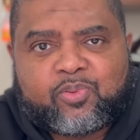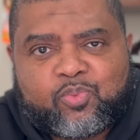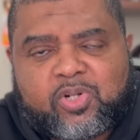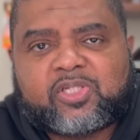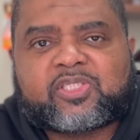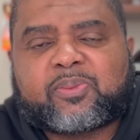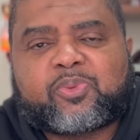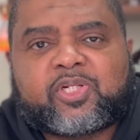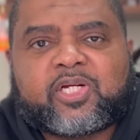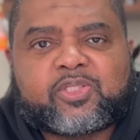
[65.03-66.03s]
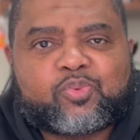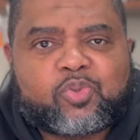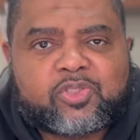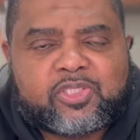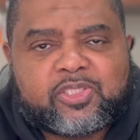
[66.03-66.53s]
when somebody has
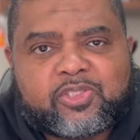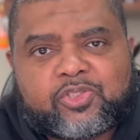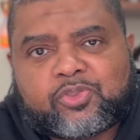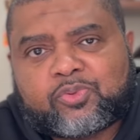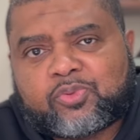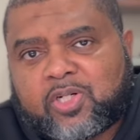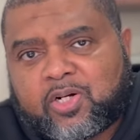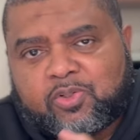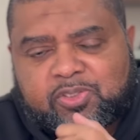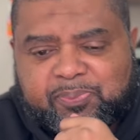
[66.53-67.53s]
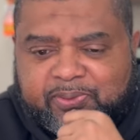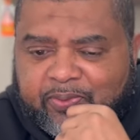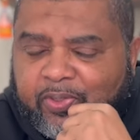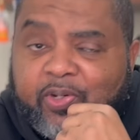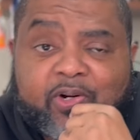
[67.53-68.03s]
walked into a
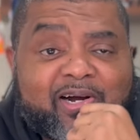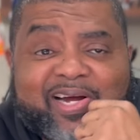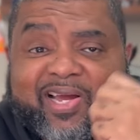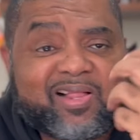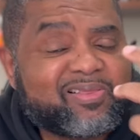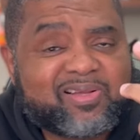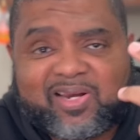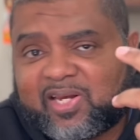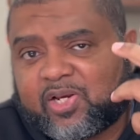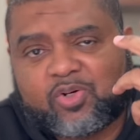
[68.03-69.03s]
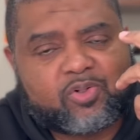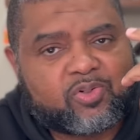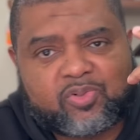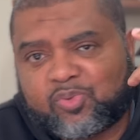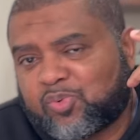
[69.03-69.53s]
hospital or a health clinic
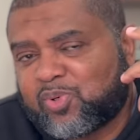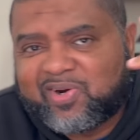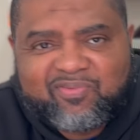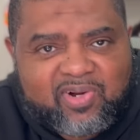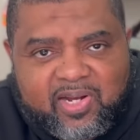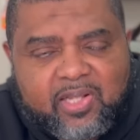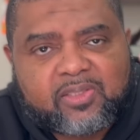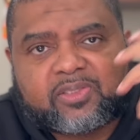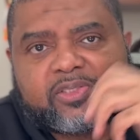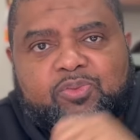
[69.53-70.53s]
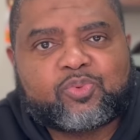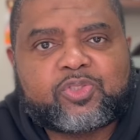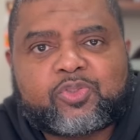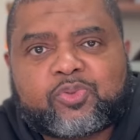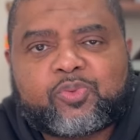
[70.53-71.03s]
or whatever else we
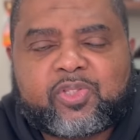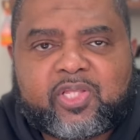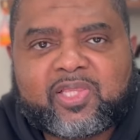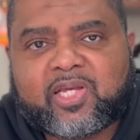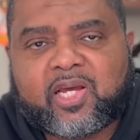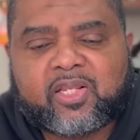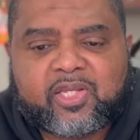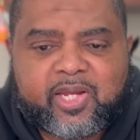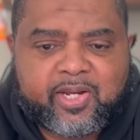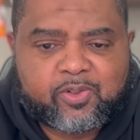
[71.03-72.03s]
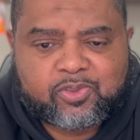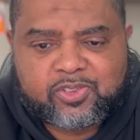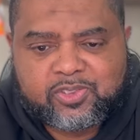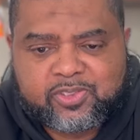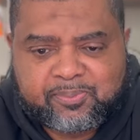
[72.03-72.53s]
do within the healthcare
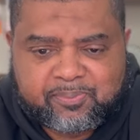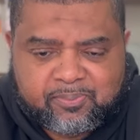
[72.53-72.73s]
ecosystem.